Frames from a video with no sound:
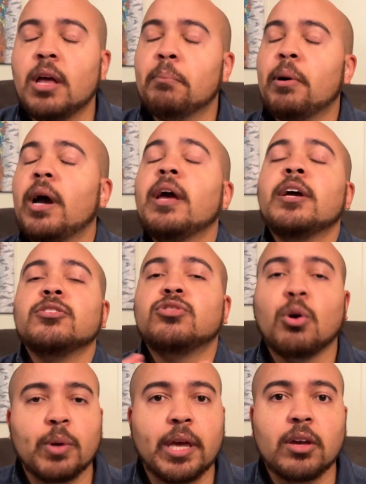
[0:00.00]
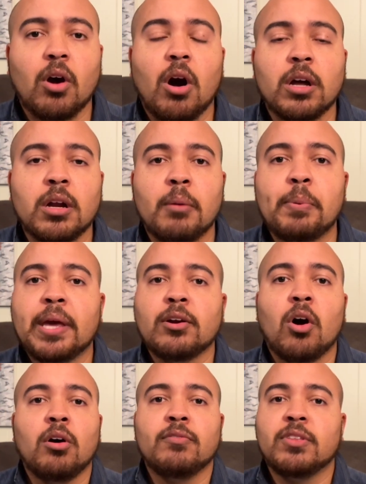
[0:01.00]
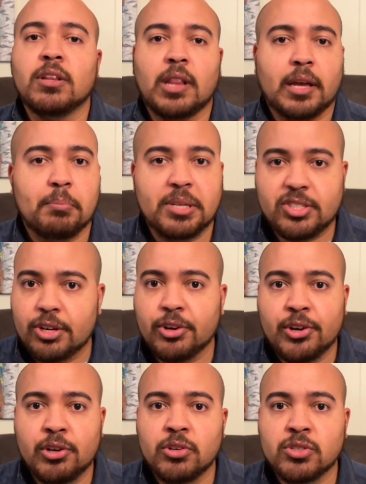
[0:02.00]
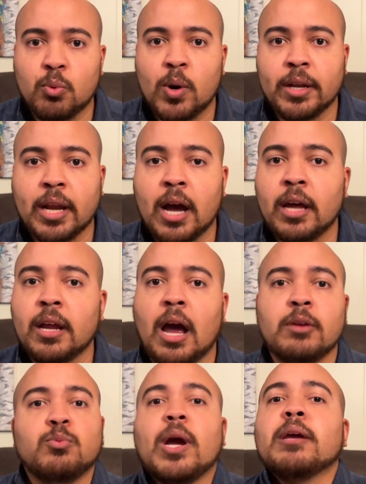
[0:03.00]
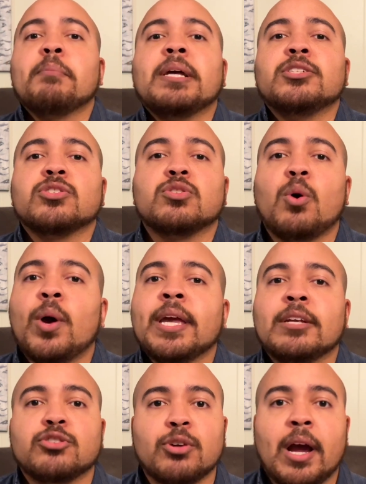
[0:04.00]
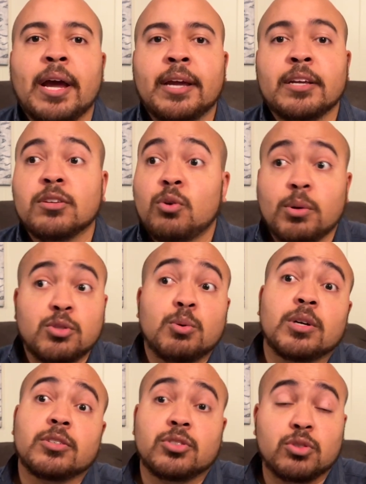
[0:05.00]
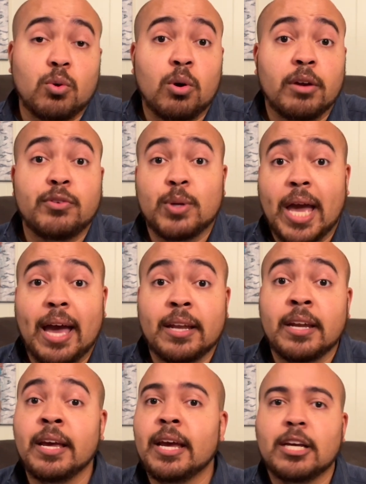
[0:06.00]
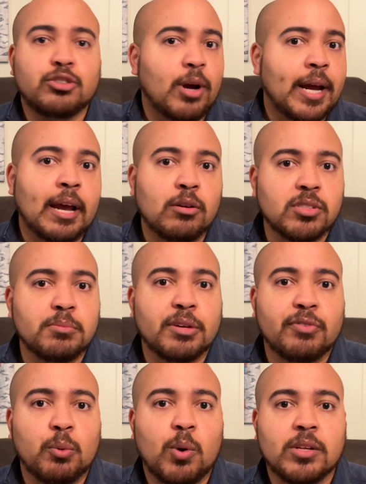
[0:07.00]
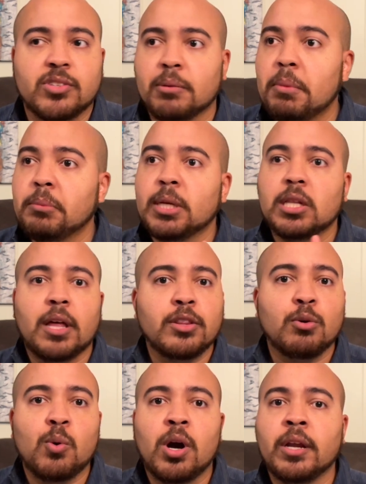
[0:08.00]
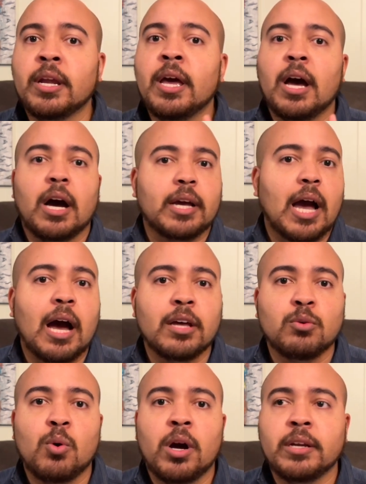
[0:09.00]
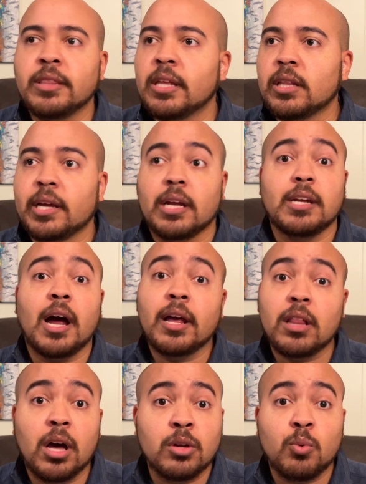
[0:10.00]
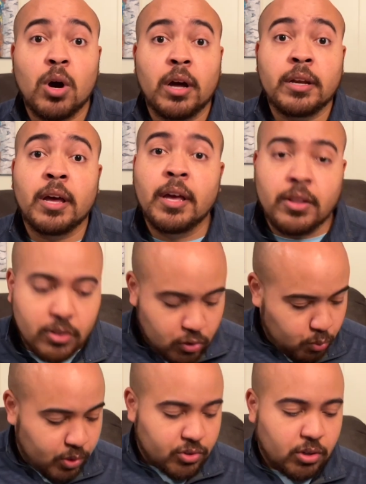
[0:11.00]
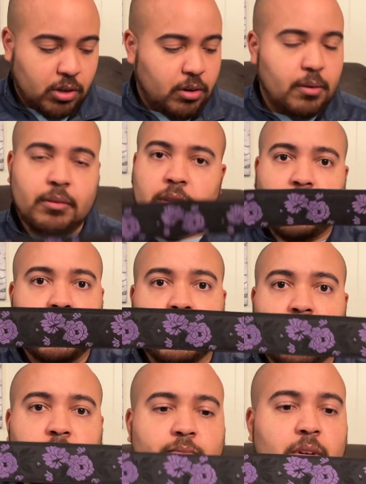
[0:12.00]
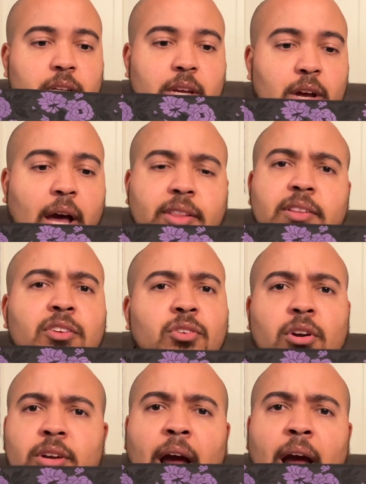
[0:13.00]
But don't get caught up in all of the like materials and whatnot. I recommend just going to a store if you can and trying out some different ones, like maybe a leather one, a cotton one, and then like a nylon one. These ones are like, I think these are